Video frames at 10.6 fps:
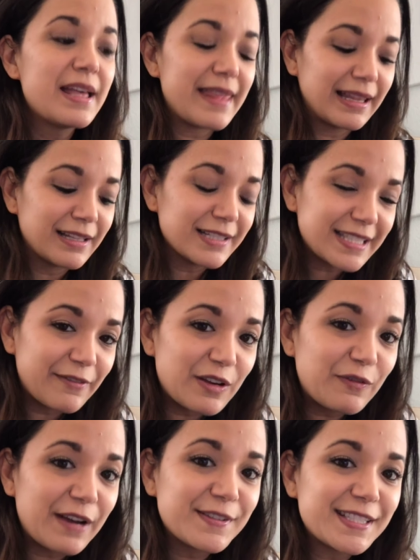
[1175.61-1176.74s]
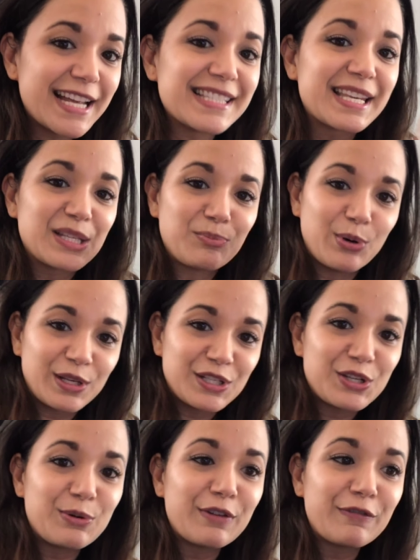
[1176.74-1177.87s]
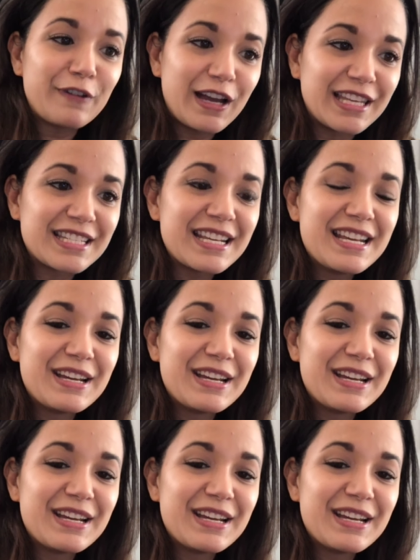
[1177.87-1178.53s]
that little 75 cents gets put into a fund,